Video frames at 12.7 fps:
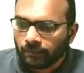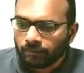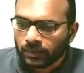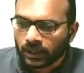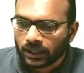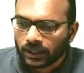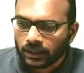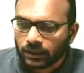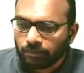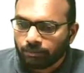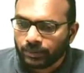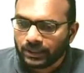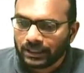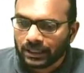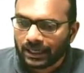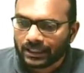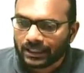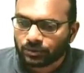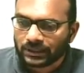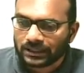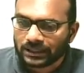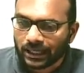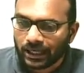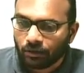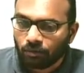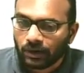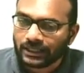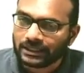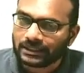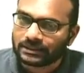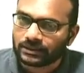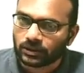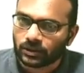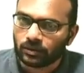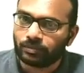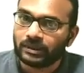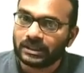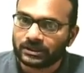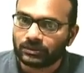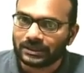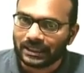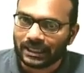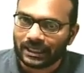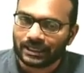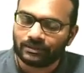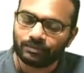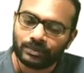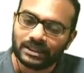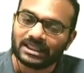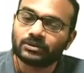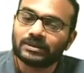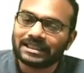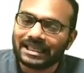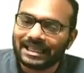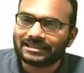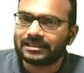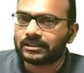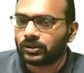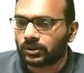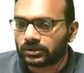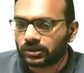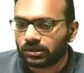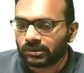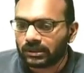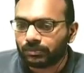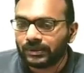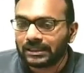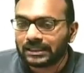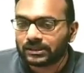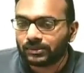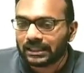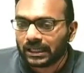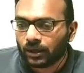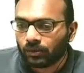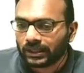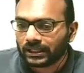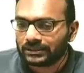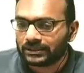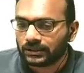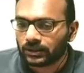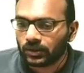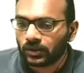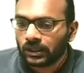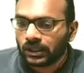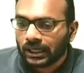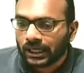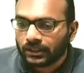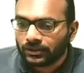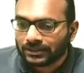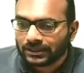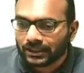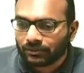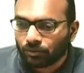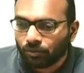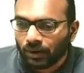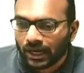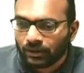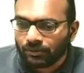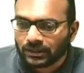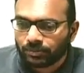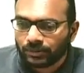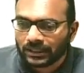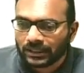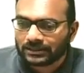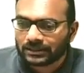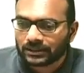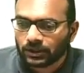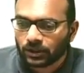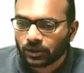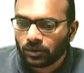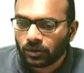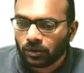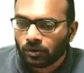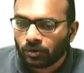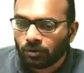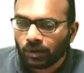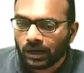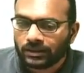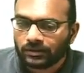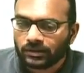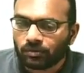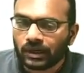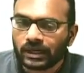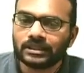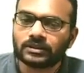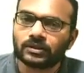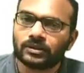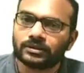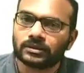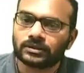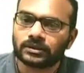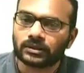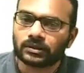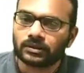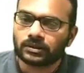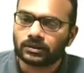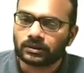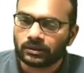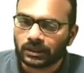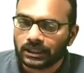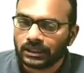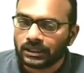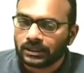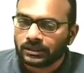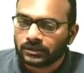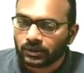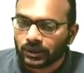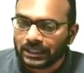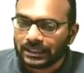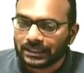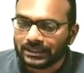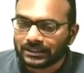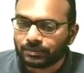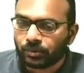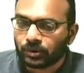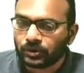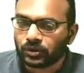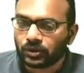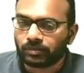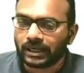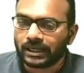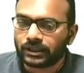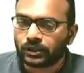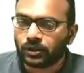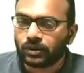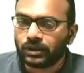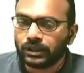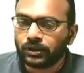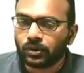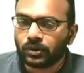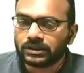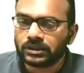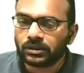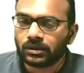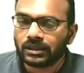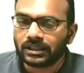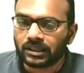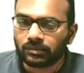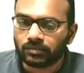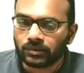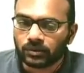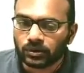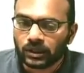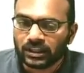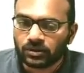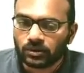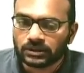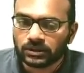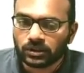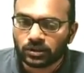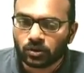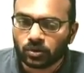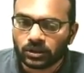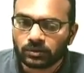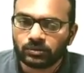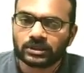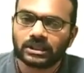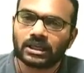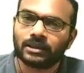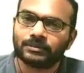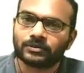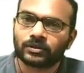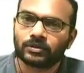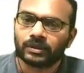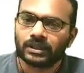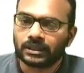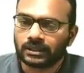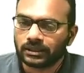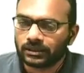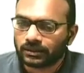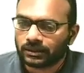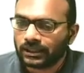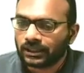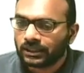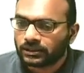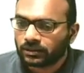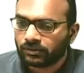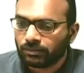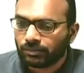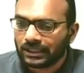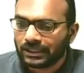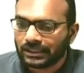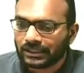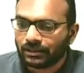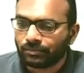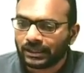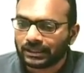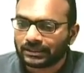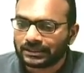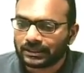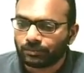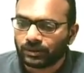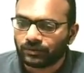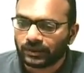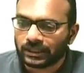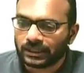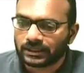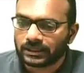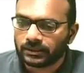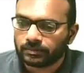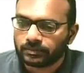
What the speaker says: Okay. Px with ay is 0. Px with x is non-zero, but px with ay is 0. And you see that y with px is 0. Y with y is also 0. All right. So in this Poisson bracket, the only non-zero term, only non-zero contribution comes from here. All right. So we immediately make the simplification.